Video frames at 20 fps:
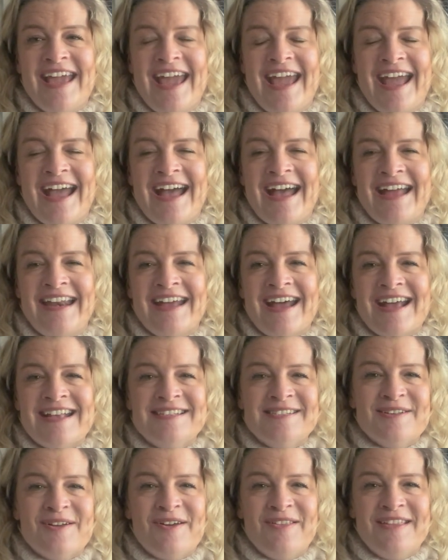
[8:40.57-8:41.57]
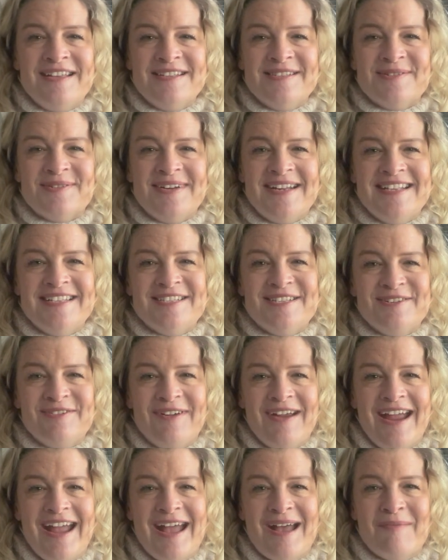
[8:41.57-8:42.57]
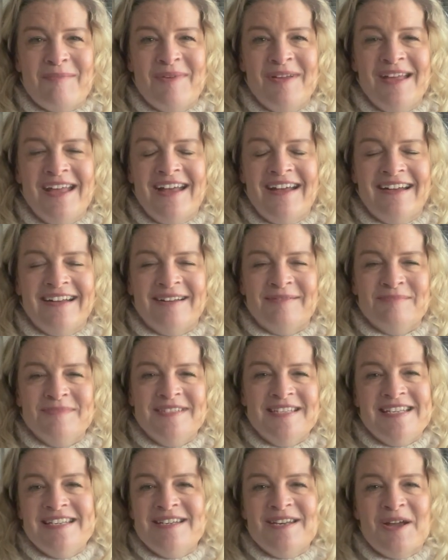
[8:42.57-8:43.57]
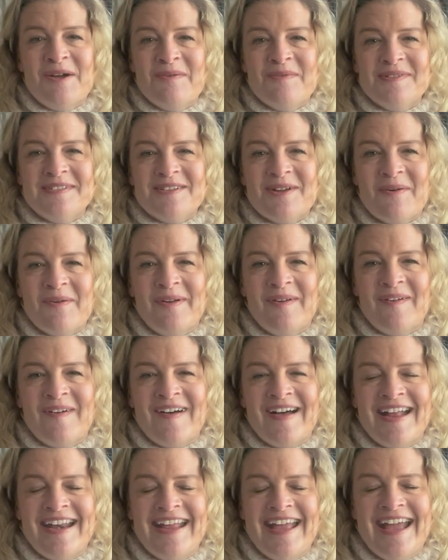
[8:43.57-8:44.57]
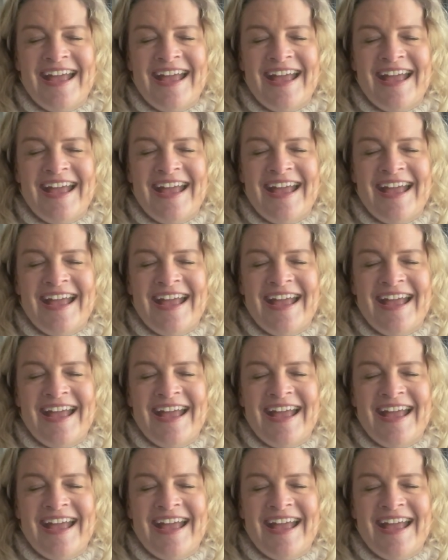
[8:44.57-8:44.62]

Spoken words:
and I saw this on Instagram, didn't know what was going on.